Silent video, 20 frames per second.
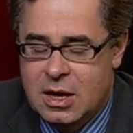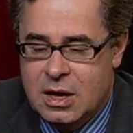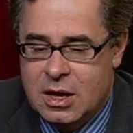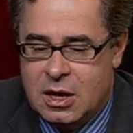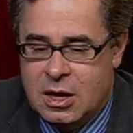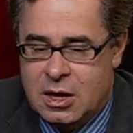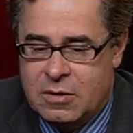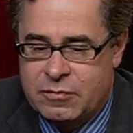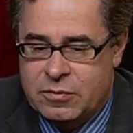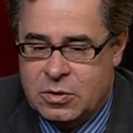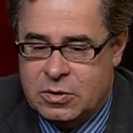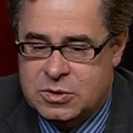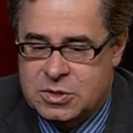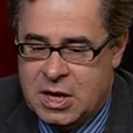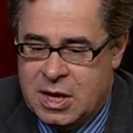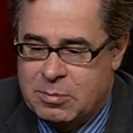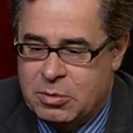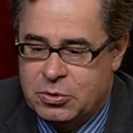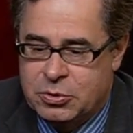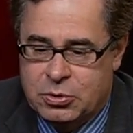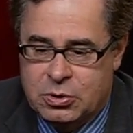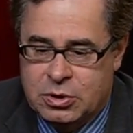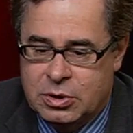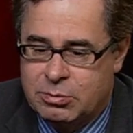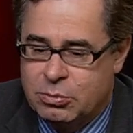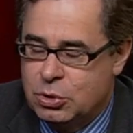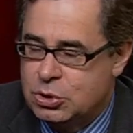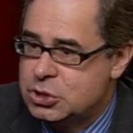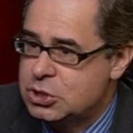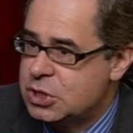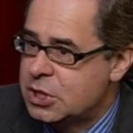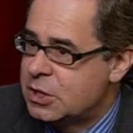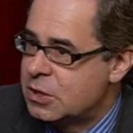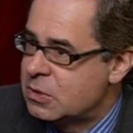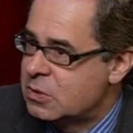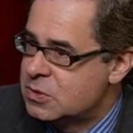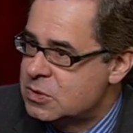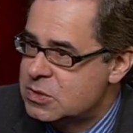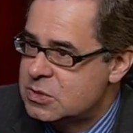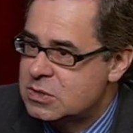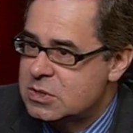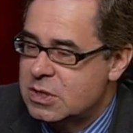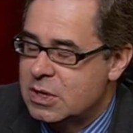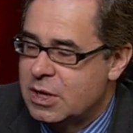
uh, for example, during the Bush years,